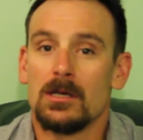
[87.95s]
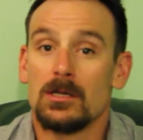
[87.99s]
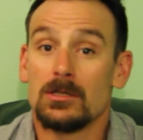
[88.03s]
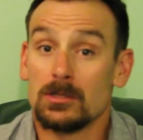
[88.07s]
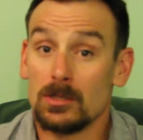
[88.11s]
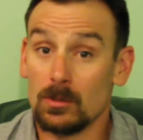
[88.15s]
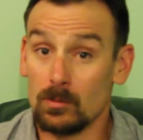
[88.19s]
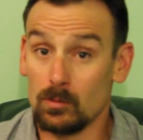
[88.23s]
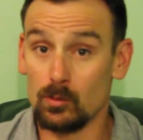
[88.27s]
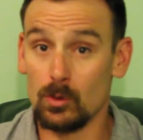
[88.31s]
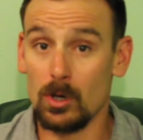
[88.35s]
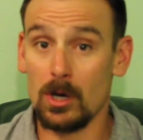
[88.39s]

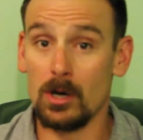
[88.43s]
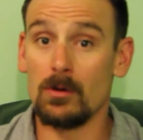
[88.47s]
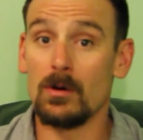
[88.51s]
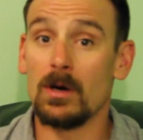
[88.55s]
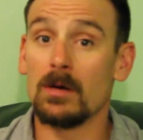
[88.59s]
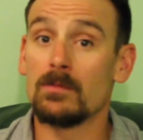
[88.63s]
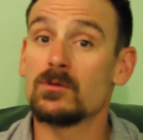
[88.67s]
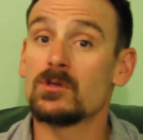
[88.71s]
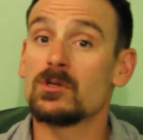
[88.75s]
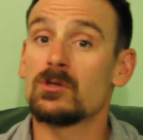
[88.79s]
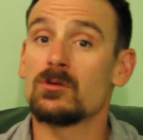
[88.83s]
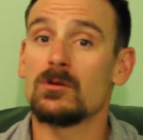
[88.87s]
to row
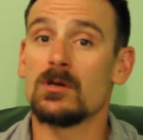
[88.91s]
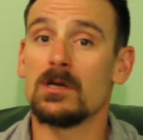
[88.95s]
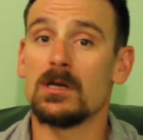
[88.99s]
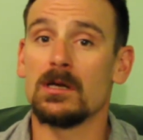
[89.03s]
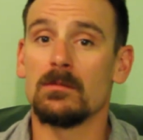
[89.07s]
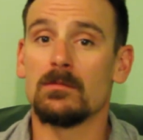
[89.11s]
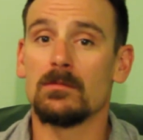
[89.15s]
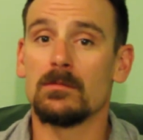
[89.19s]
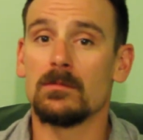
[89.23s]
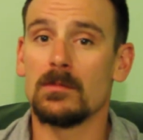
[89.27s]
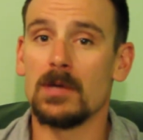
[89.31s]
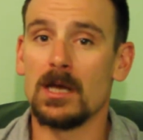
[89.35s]

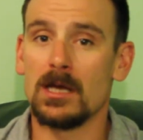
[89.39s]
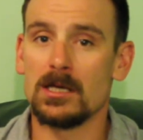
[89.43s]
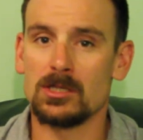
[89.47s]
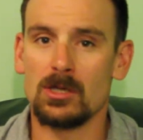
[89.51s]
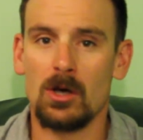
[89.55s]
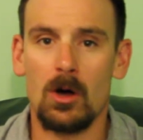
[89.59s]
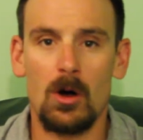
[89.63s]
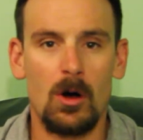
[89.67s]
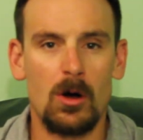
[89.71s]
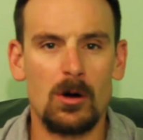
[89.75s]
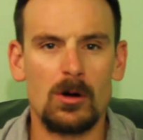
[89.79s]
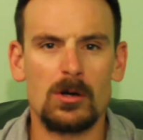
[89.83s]
upstream. As
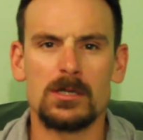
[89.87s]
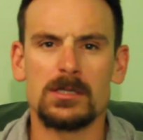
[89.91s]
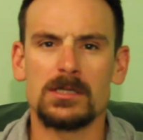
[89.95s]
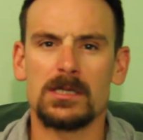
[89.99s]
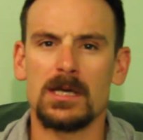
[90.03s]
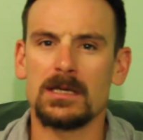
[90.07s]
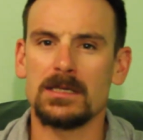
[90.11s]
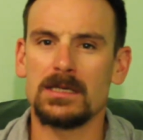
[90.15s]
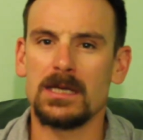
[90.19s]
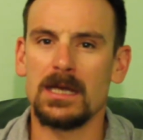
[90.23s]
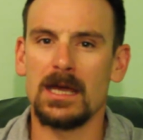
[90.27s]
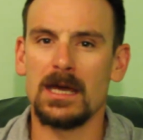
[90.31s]
hard as
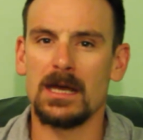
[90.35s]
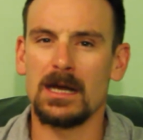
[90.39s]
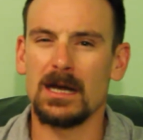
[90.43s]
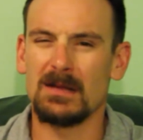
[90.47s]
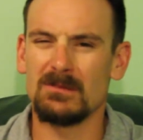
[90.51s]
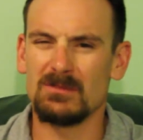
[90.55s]
I can,